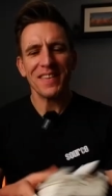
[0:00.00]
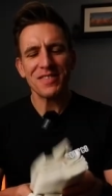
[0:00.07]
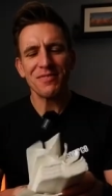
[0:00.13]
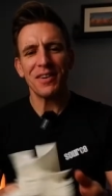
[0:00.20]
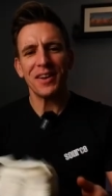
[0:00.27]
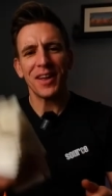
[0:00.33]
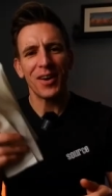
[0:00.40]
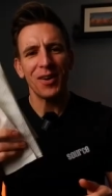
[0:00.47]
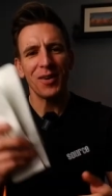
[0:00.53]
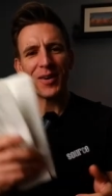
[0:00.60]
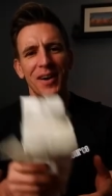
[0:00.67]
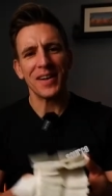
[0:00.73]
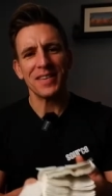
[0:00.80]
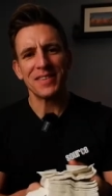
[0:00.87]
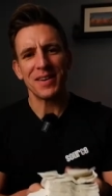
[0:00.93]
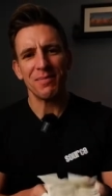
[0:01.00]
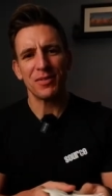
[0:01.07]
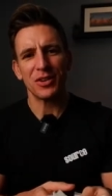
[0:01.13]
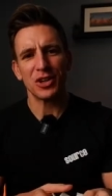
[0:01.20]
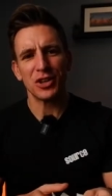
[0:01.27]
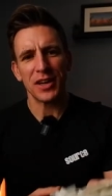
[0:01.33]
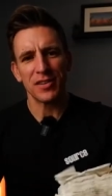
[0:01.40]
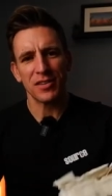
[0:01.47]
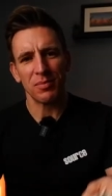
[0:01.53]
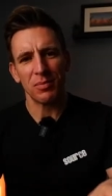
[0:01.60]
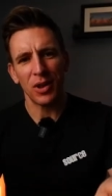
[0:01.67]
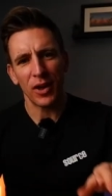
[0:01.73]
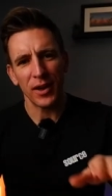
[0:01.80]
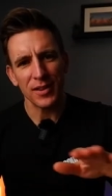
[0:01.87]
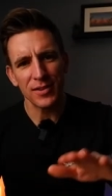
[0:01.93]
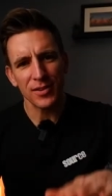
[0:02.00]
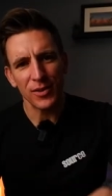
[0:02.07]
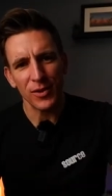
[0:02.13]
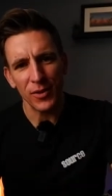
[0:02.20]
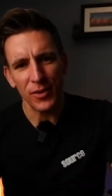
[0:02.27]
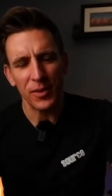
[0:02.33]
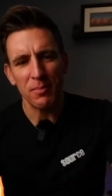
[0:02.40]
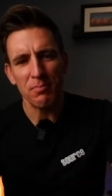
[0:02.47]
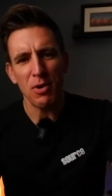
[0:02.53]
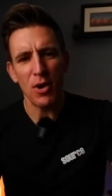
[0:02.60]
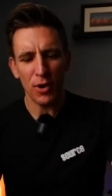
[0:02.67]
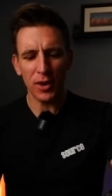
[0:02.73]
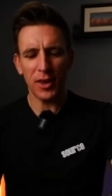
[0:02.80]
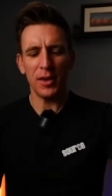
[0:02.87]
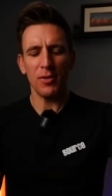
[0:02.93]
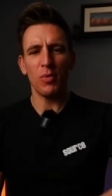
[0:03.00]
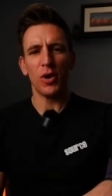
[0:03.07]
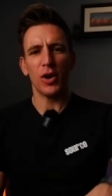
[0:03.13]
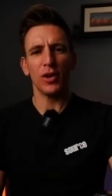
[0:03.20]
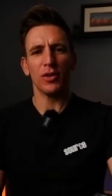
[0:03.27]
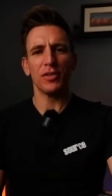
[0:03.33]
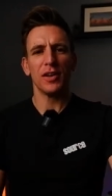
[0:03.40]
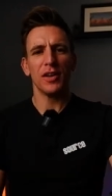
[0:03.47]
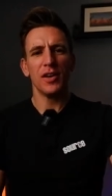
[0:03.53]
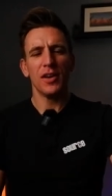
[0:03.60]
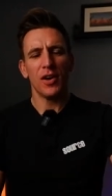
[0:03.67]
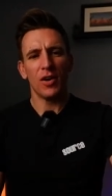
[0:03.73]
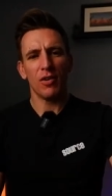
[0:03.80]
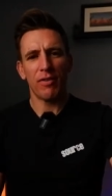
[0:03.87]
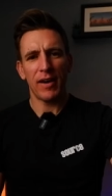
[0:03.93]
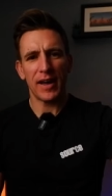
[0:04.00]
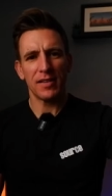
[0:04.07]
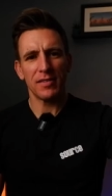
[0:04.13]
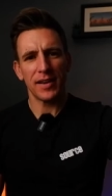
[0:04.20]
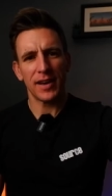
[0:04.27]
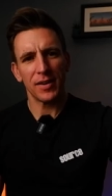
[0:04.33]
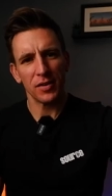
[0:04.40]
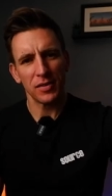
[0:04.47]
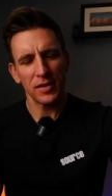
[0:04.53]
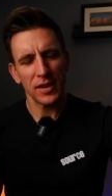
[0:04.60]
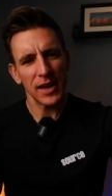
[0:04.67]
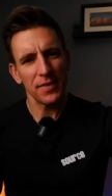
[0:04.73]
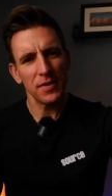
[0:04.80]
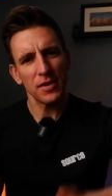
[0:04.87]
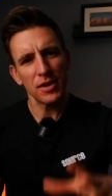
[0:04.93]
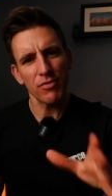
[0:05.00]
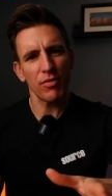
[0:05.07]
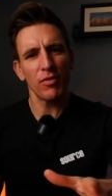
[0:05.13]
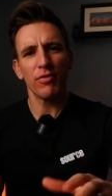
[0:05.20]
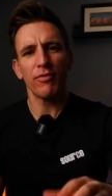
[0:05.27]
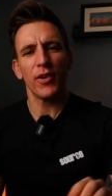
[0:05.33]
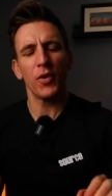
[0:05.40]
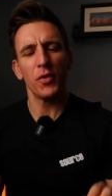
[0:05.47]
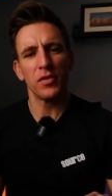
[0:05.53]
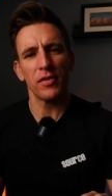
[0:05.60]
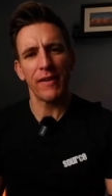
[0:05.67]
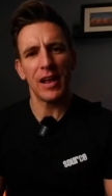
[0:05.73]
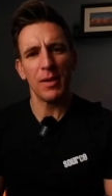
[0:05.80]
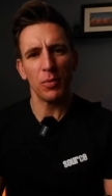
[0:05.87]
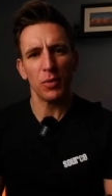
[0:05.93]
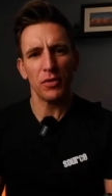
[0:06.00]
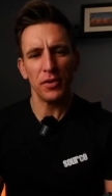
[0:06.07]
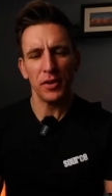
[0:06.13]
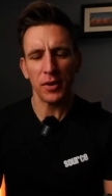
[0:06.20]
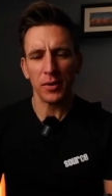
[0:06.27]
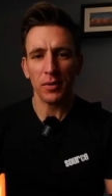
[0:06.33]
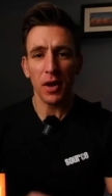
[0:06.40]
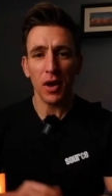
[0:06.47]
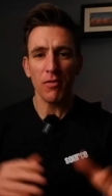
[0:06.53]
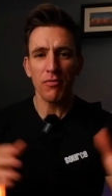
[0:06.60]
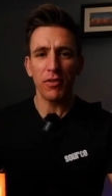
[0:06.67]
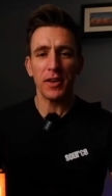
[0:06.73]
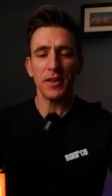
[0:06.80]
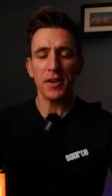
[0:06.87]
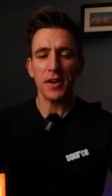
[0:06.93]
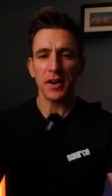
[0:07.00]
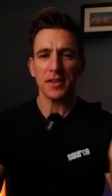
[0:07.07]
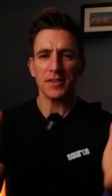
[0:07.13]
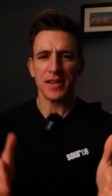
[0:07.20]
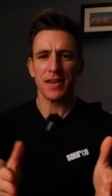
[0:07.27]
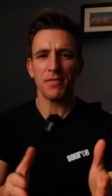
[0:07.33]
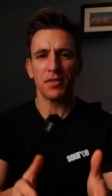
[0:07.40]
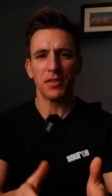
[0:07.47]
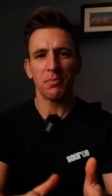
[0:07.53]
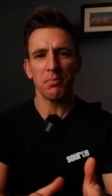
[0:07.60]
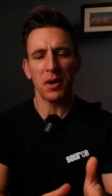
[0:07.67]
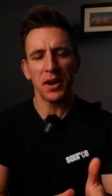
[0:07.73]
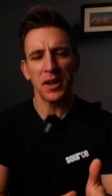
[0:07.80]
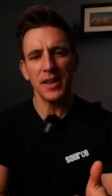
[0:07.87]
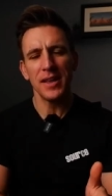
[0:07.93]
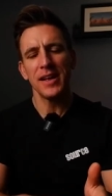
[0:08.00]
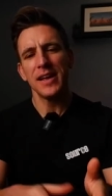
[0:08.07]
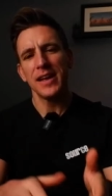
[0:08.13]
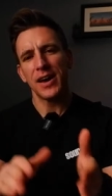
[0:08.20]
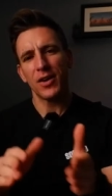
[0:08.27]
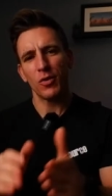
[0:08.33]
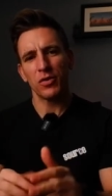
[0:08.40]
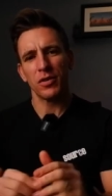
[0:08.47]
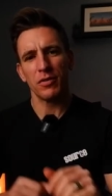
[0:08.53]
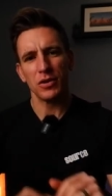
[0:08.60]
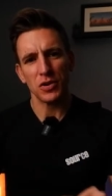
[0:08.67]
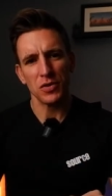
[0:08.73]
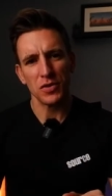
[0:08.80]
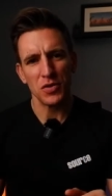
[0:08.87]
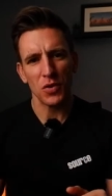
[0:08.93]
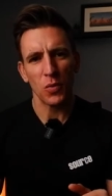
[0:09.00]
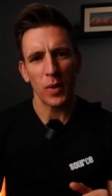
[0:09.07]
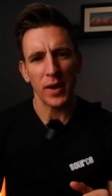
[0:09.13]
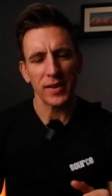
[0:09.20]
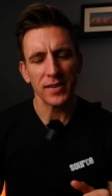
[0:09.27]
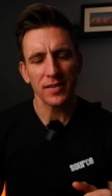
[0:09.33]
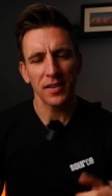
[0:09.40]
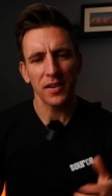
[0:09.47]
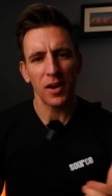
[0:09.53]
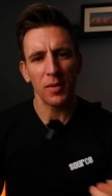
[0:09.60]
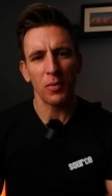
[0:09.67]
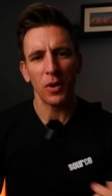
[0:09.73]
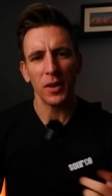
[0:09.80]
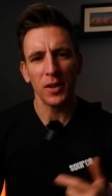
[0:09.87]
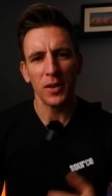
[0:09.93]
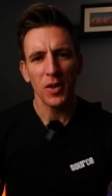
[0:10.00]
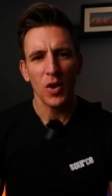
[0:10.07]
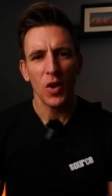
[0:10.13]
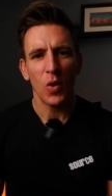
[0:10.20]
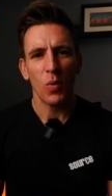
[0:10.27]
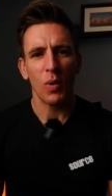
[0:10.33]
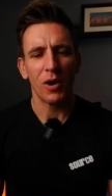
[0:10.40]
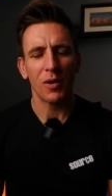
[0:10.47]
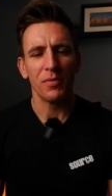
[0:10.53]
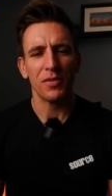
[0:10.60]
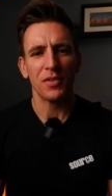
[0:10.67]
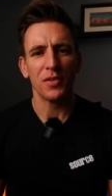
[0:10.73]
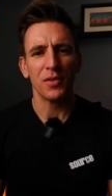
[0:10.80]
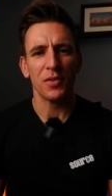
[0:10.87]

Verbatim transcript: In this video, I attempt to shed some light on the murky world of hand towels and the different folds available to you. Hopefully, I can save you some money and also reduce your waste. I'm Ollie, welcome to